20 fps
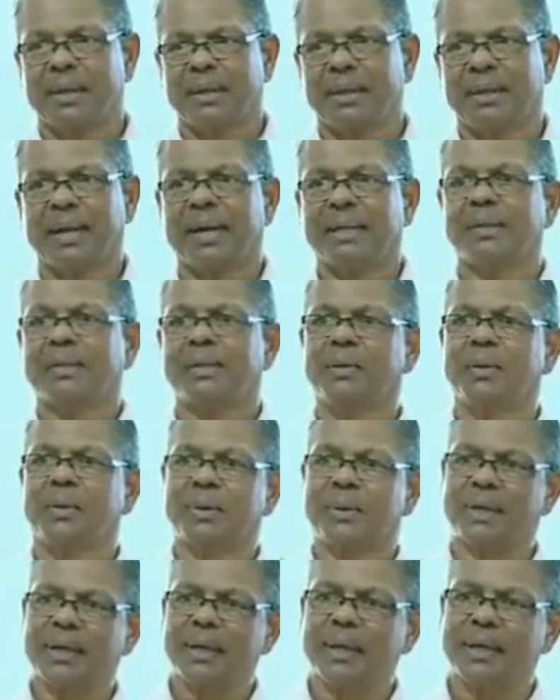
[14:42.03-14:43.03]
There is
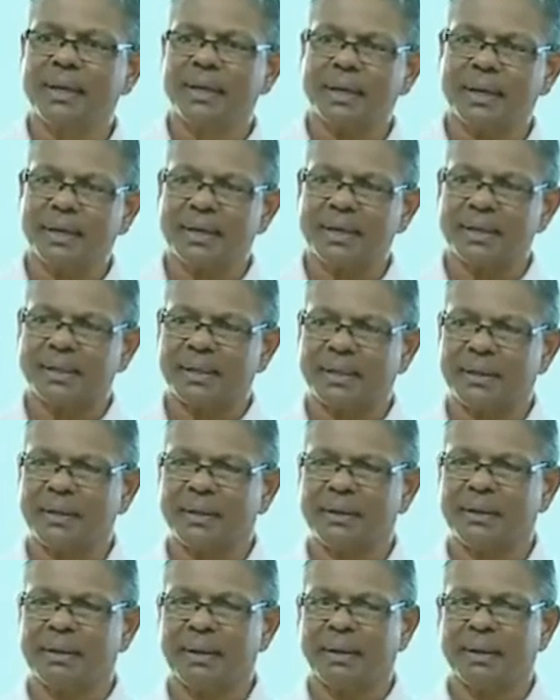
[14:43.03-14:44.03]
no really
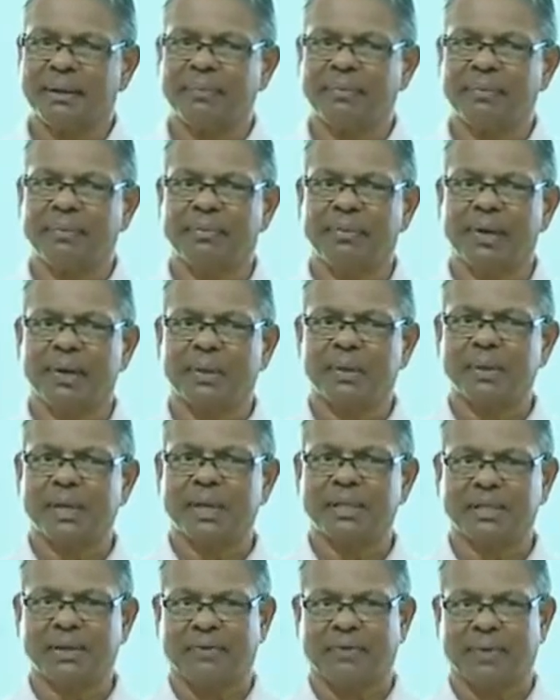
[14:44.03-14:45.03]
reason where to
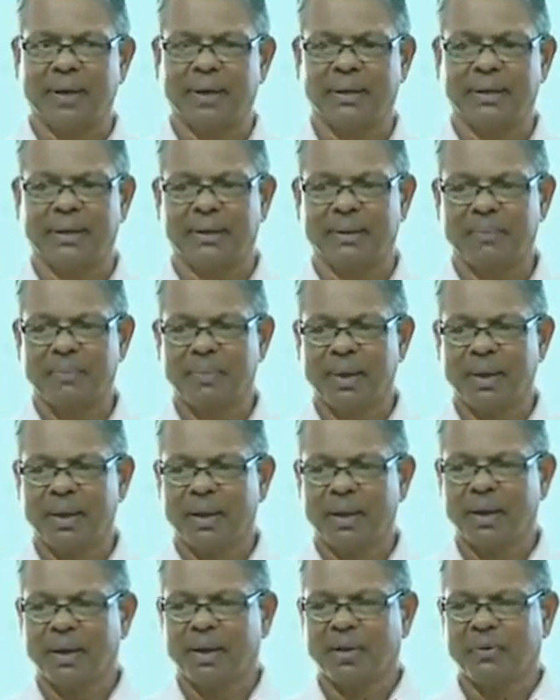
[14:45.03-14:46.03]
justify it.
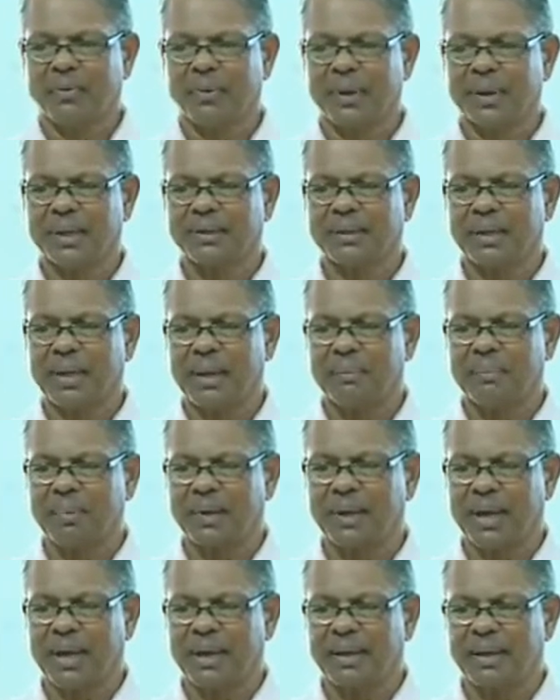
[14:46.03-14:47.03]
Now, for
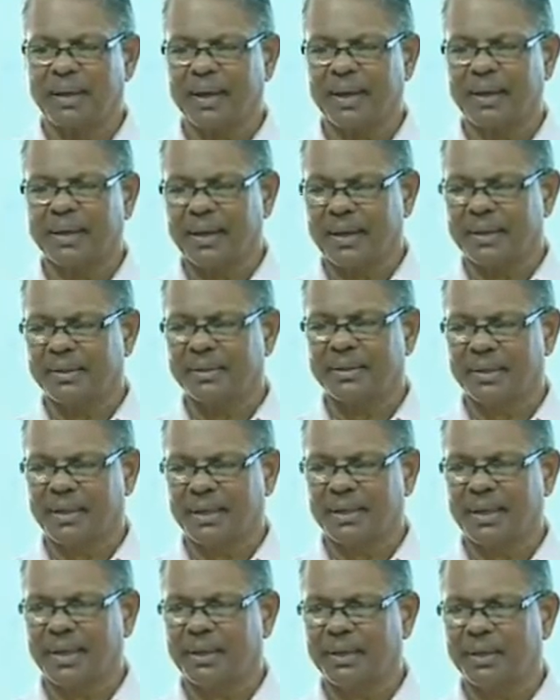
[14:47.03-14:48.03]
example, I can
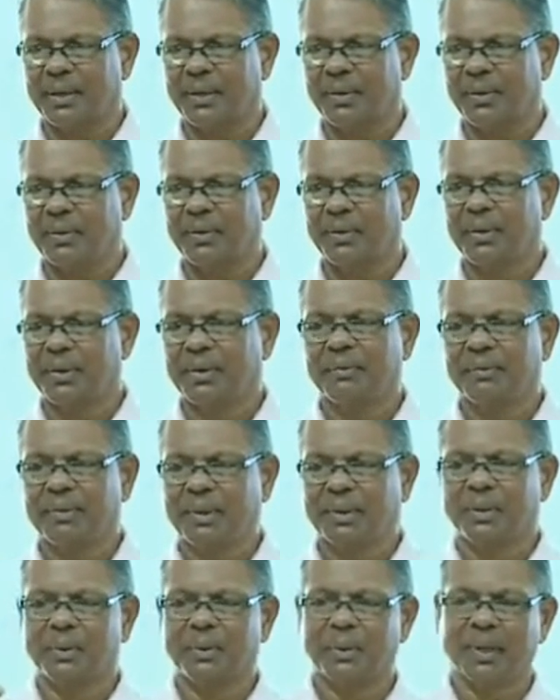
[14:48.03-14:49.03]
say that,
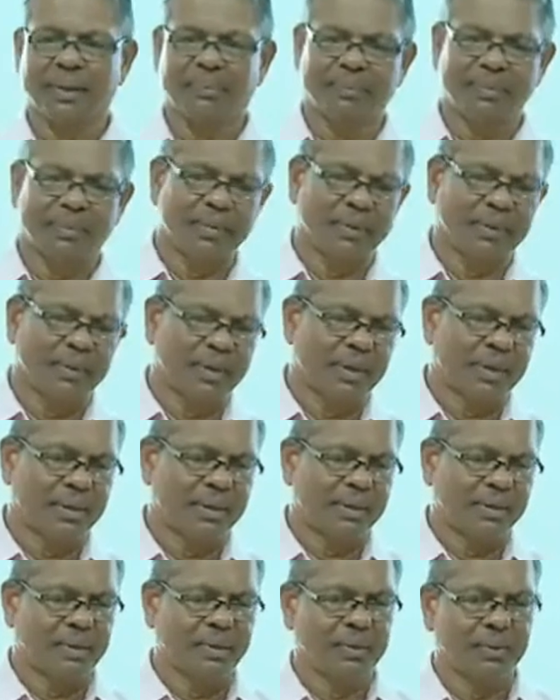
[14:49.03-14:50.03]
with
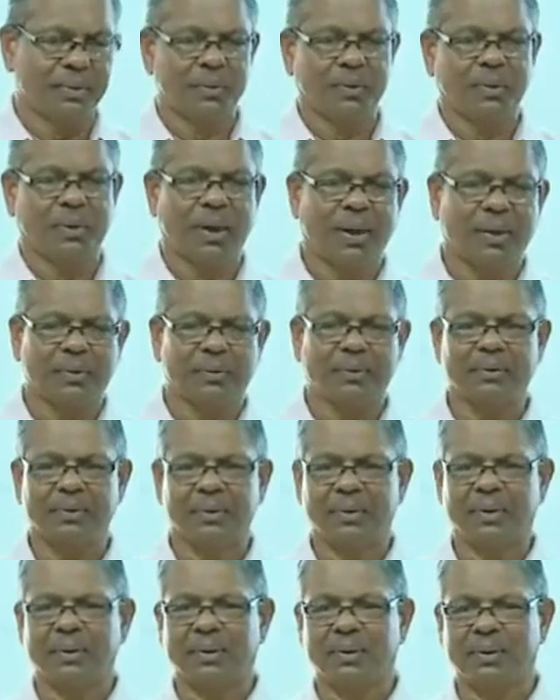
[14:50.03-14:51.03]
you, you have,
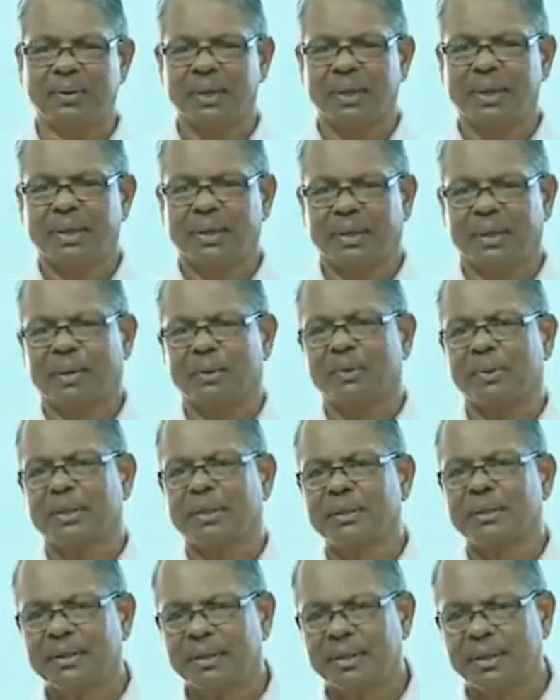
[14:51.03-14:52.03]

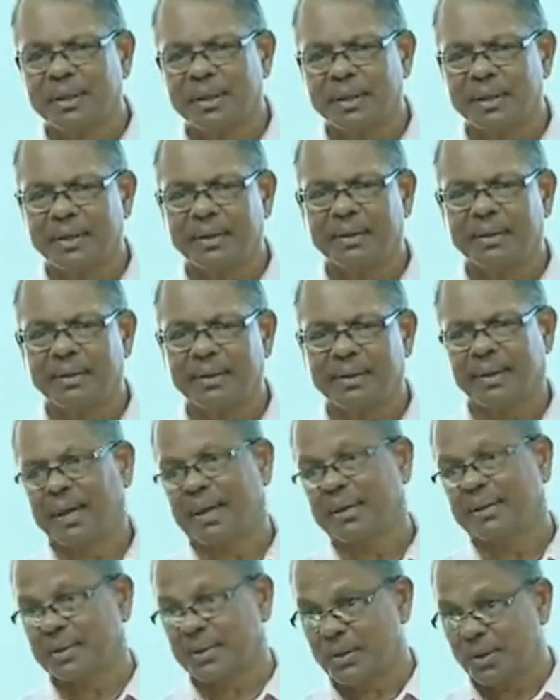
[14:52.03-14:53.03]
1,000
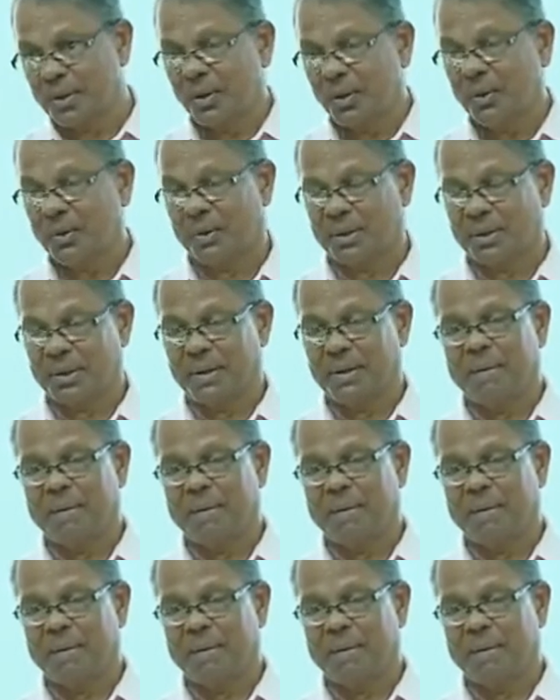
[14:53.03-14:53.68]
cats note.